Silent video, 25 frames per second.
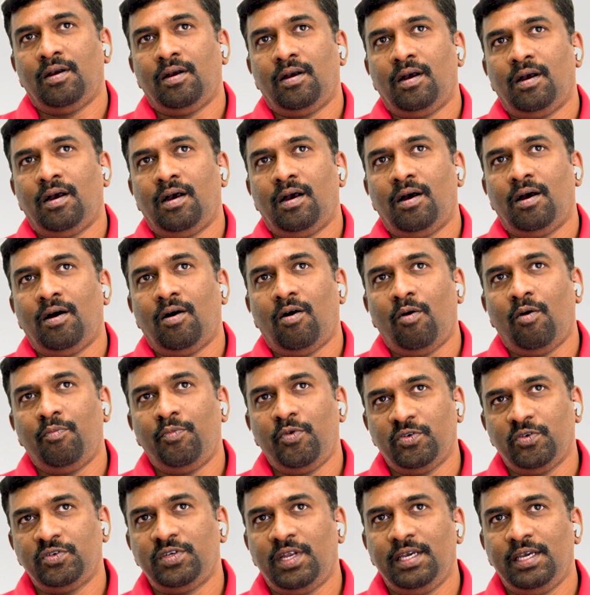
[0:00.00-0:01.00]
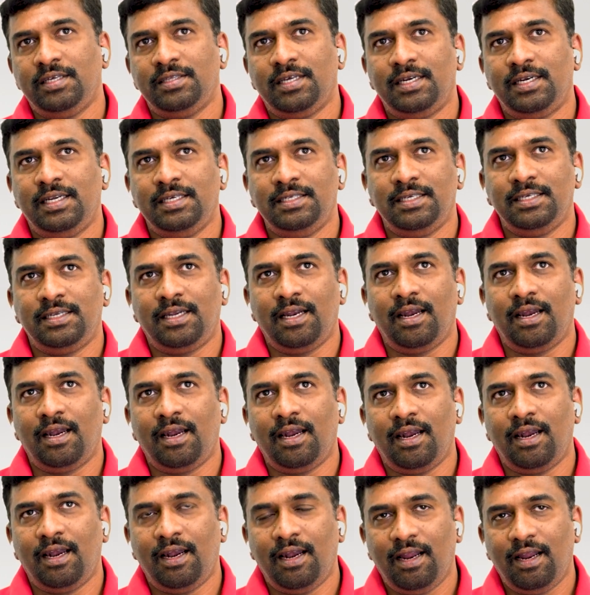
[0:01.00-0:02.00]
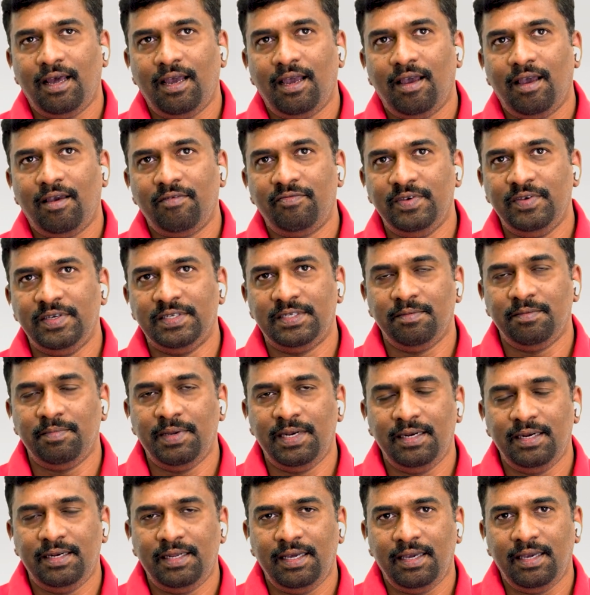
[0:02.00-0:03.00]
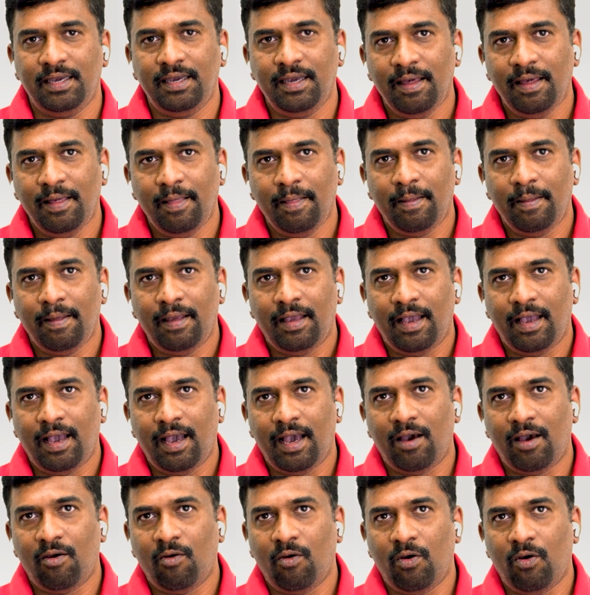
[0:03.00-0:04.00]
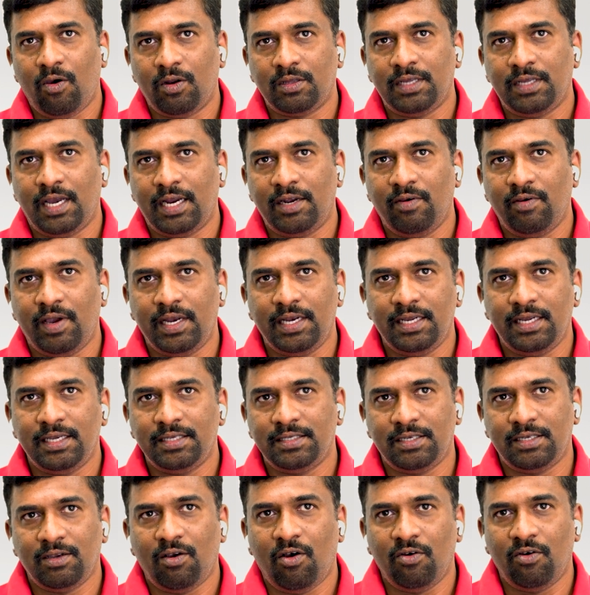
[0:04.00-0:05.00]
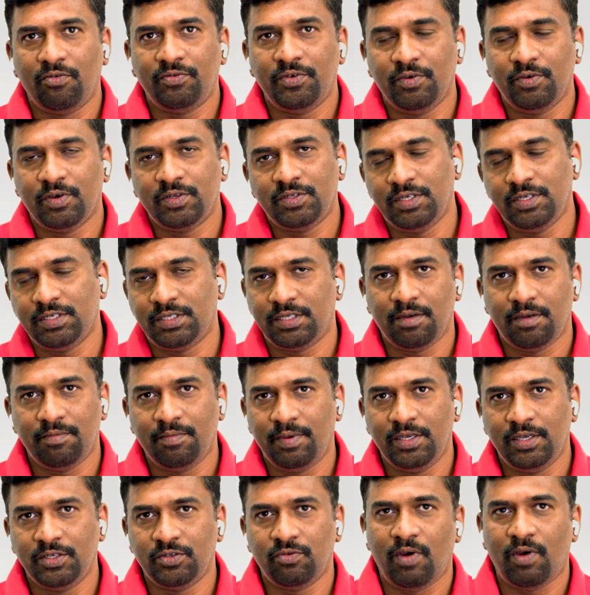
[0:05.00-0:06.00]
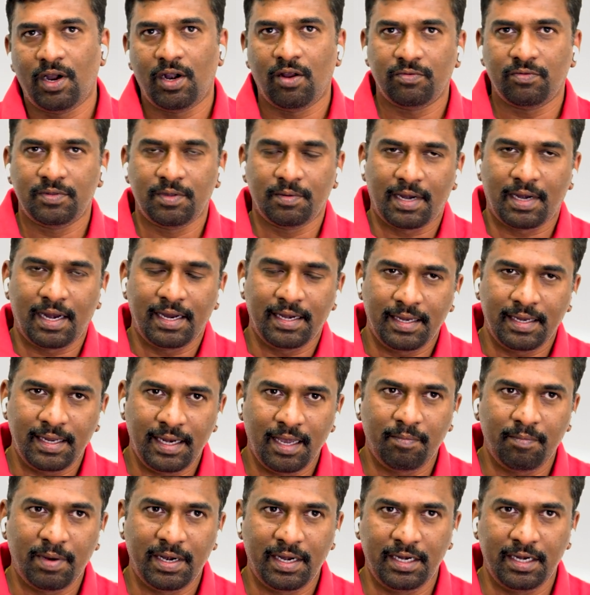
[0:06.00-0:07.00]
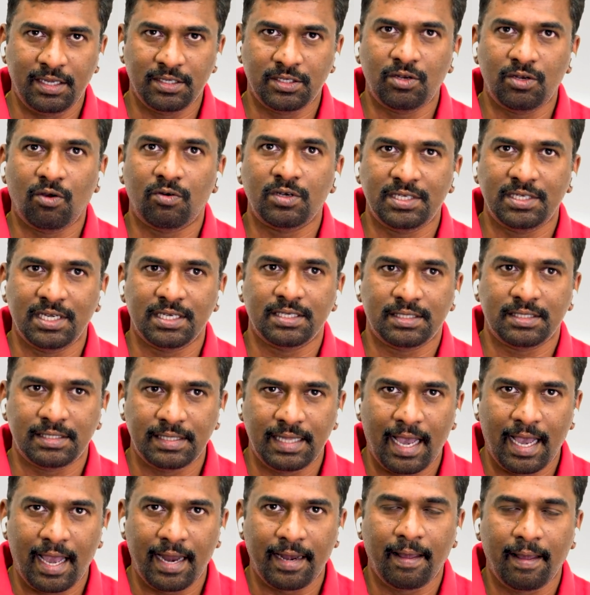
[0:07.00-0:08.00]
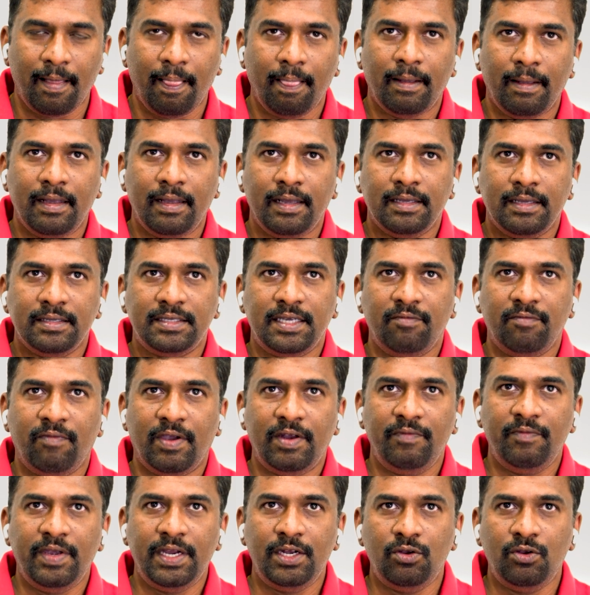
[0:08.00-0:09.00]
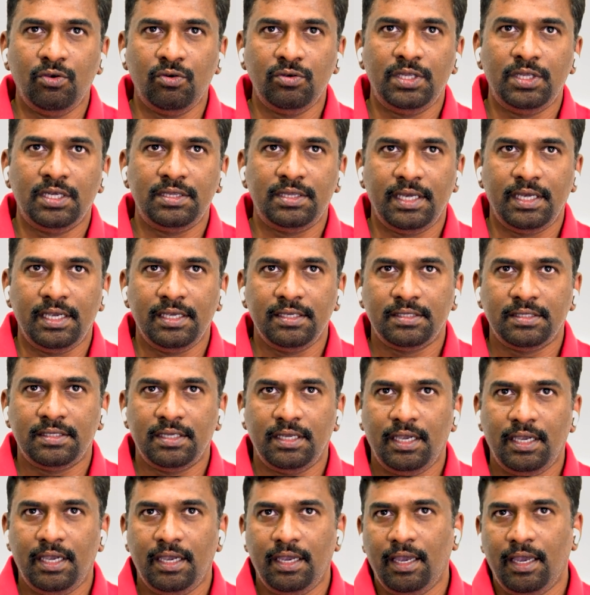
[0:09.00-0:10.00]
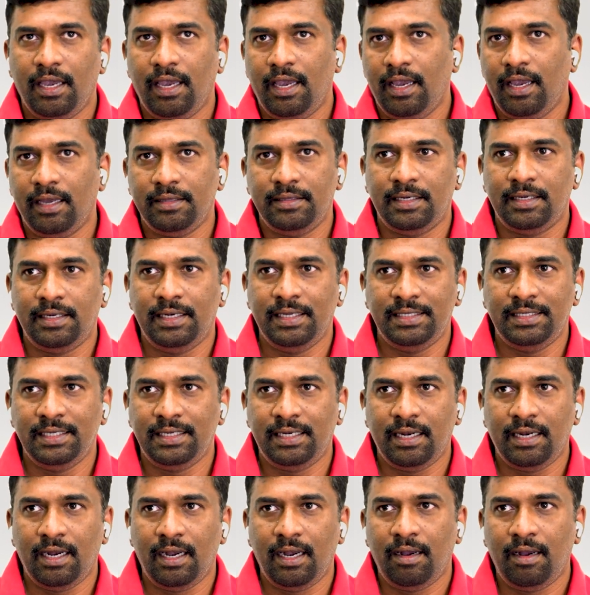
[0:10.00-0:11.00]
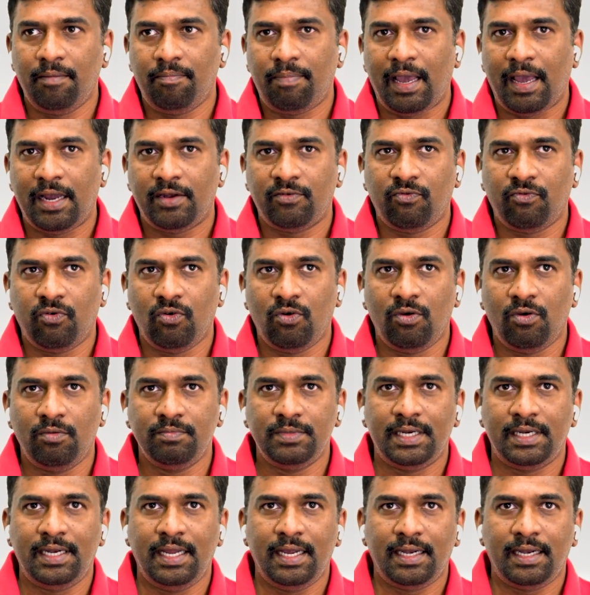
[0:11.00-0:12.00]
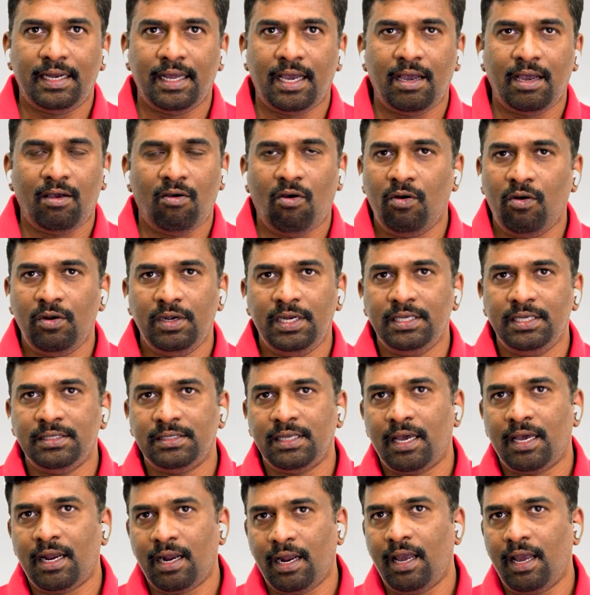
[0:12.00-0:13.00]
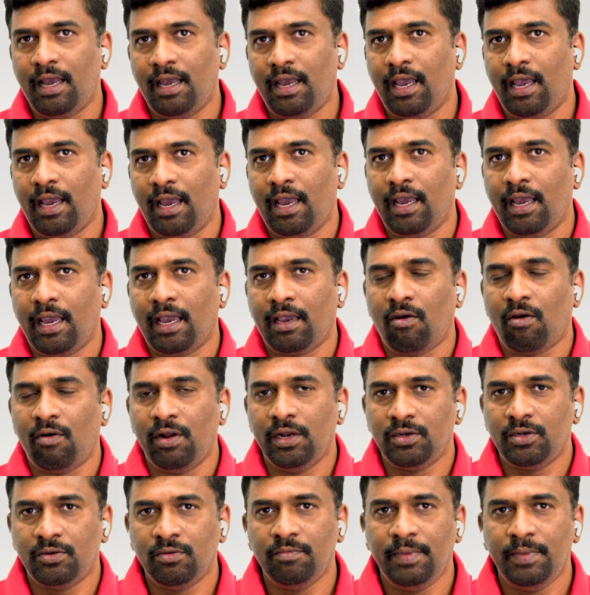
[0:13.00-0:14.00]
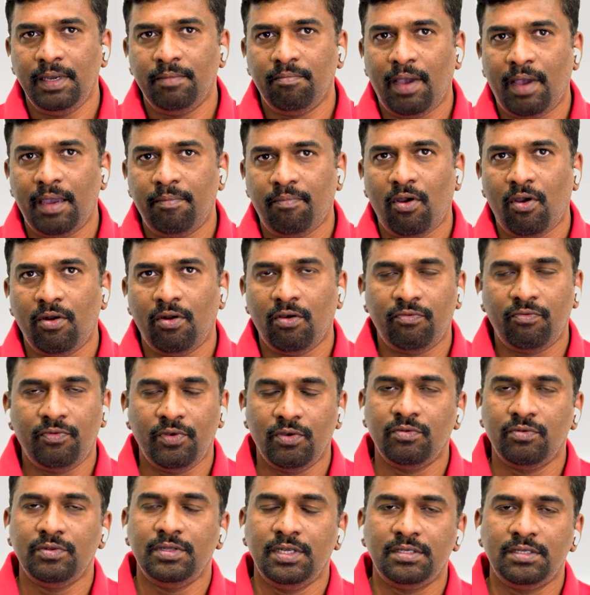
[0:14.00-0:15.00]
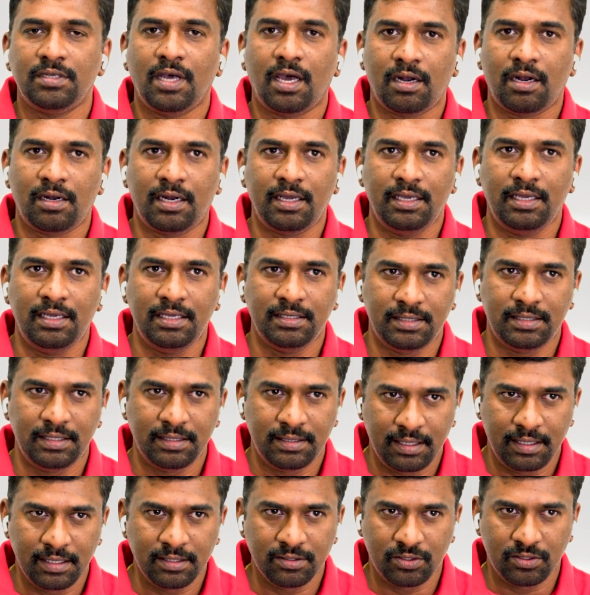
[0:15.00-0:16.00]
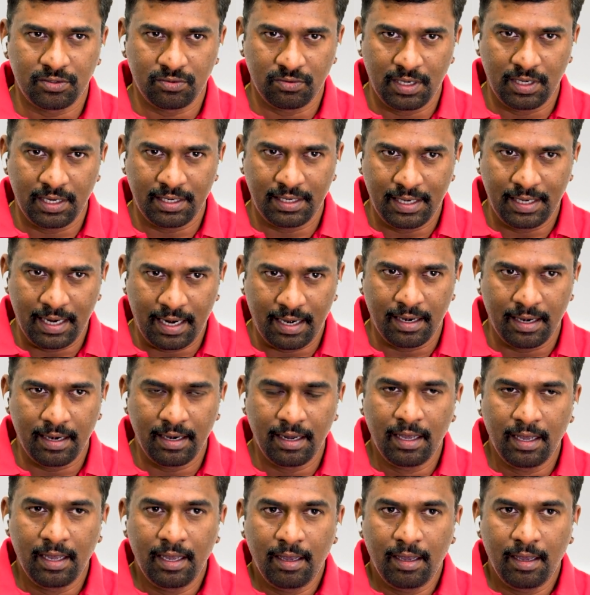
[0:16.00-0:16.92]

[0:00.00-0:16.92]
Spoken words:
Obviously, the digital feasibility or the advantage of your system is one of the criteria, but it is not just that. See, when we do the things, the digital platform, the data, all these are, according to me, my point of view, these are the easy things to get done.